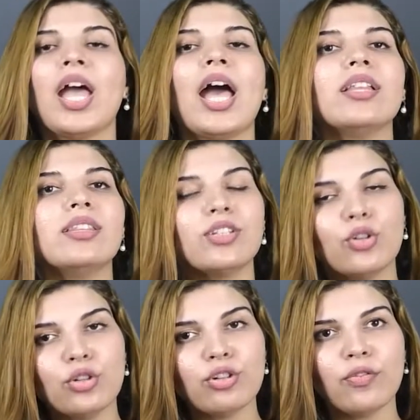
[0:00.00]
And the
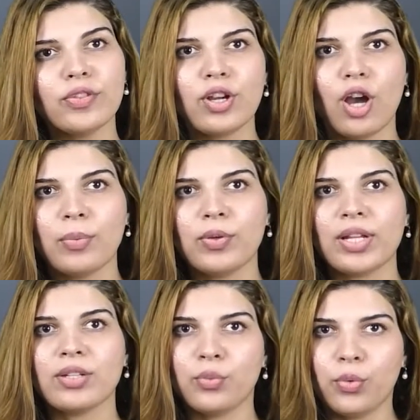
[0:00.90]
owner of the
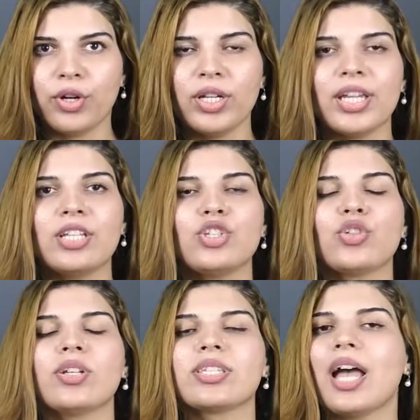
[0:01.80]
copyrighted work
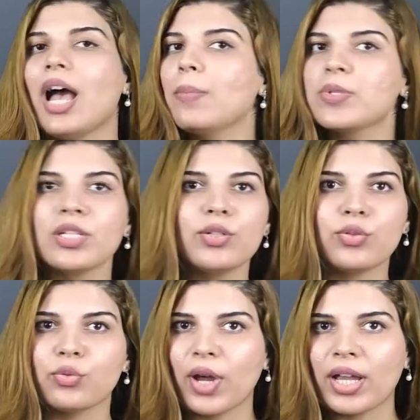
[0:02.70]
enjoys absolute
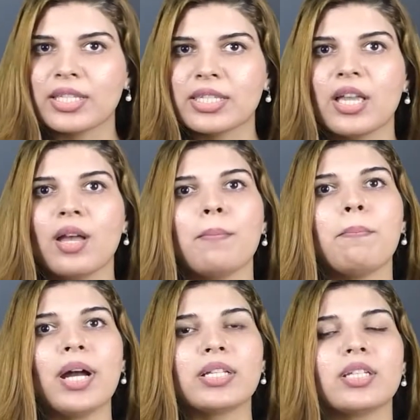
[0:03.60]
rights,
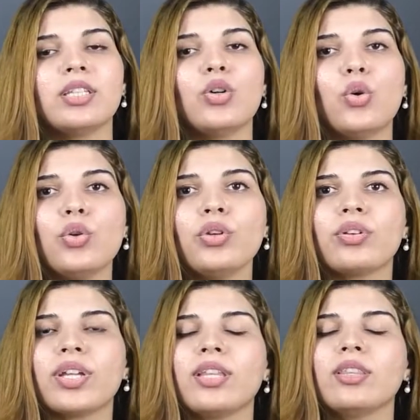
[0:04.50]
but the
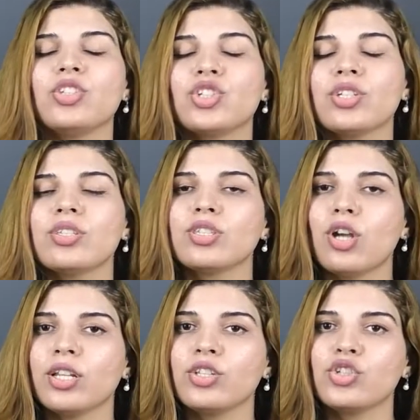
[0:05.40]
owner can just
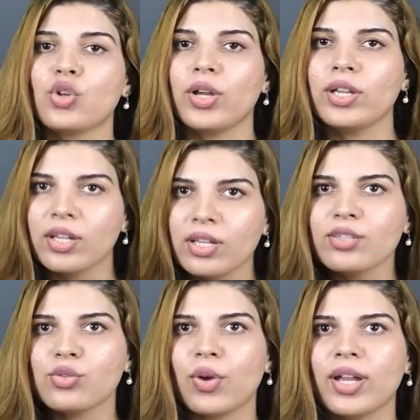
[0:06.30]
not enjoy
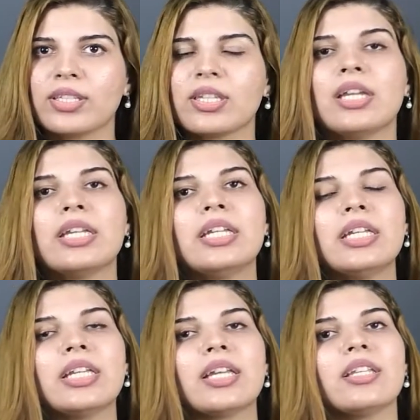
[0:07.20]
his rights.
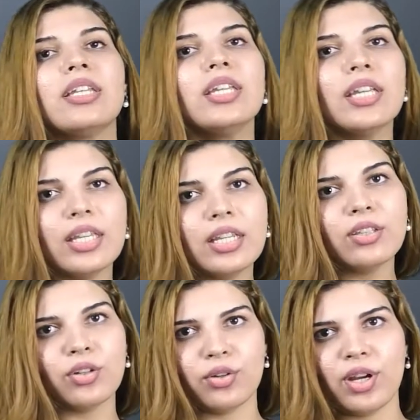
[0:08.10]
He can
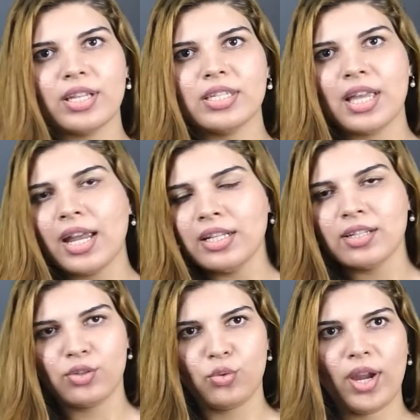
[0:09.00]
either assign
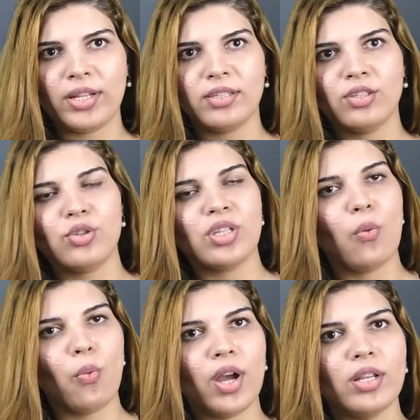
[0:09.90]
his rights to
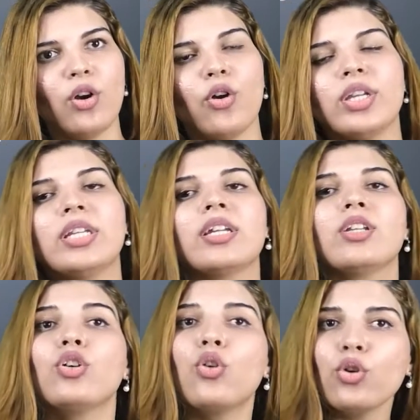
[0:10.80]
someone, or he can
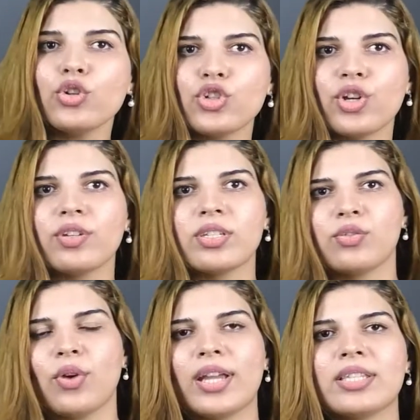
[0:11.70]
co-share
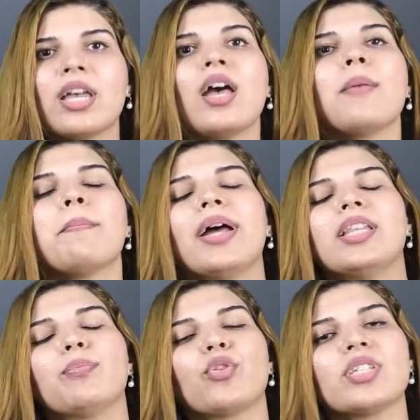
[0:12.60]
his rights by
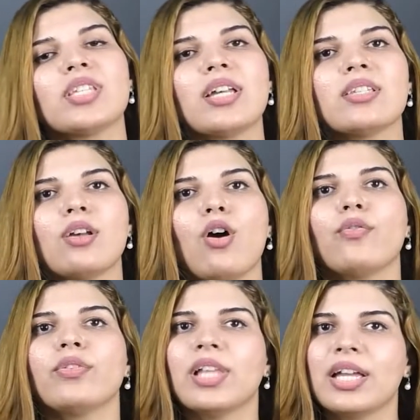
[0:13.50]
the process of
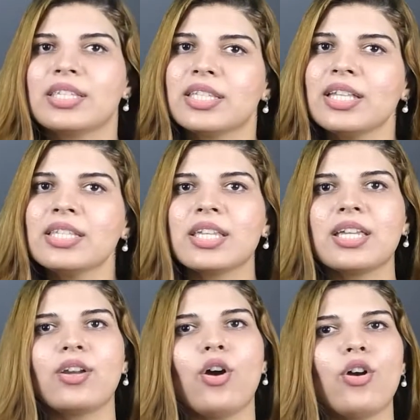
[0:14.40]

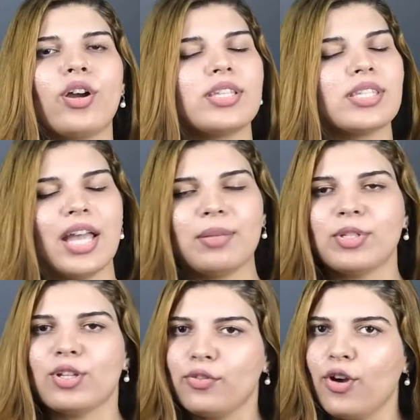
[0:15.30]
licensing or
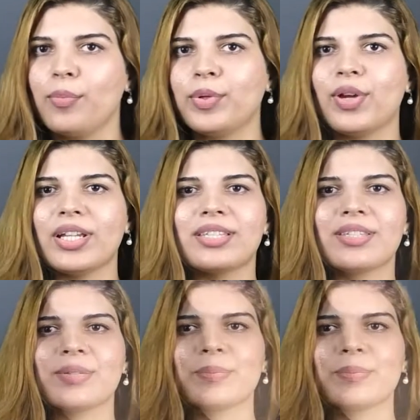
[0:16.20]
assignment of copyrights.